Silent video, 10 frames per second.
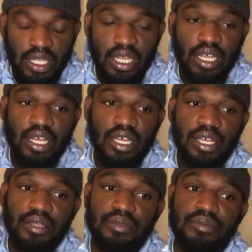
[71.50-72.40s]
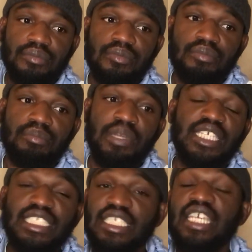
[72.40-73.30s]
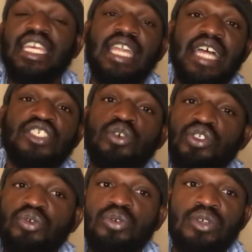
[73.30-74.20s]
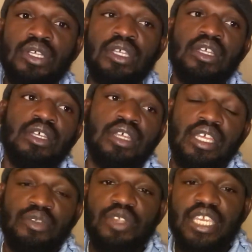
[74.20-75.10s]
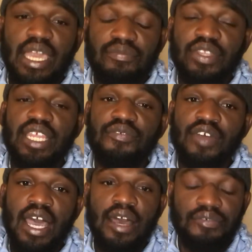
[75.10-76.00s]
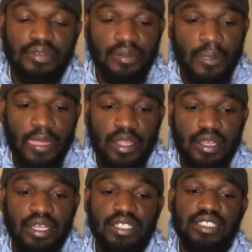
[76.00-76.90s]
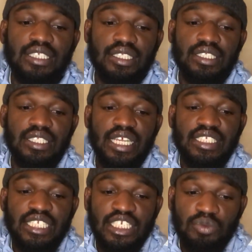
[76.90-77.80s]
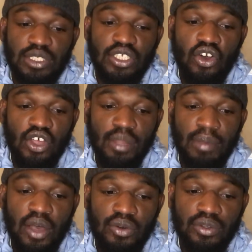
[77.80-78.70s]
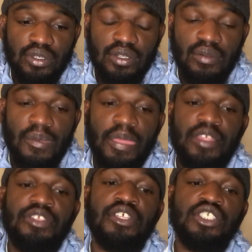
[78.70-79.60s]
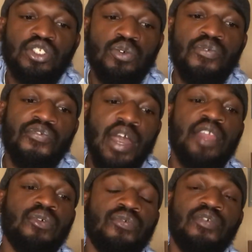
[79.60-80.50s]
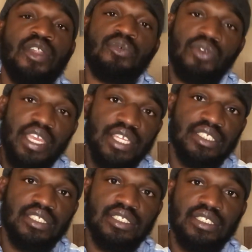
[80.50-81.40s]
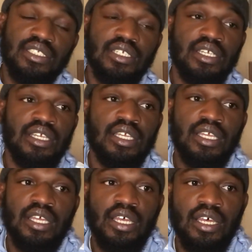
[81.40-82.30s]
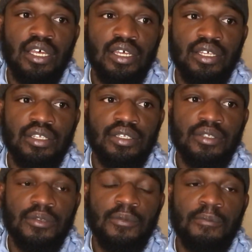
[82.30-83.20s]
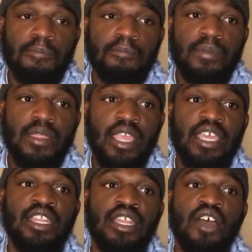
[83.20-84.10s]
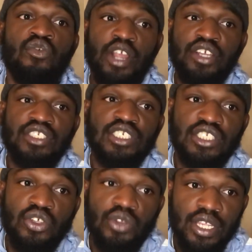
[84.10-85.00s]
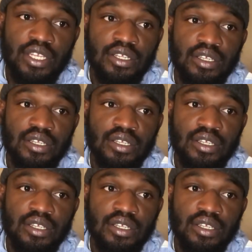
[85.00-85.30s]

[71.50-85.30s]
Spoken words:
Because as again, I told you in the recap for day 5, day 6 was all about the 2 final federal agents and a records custodian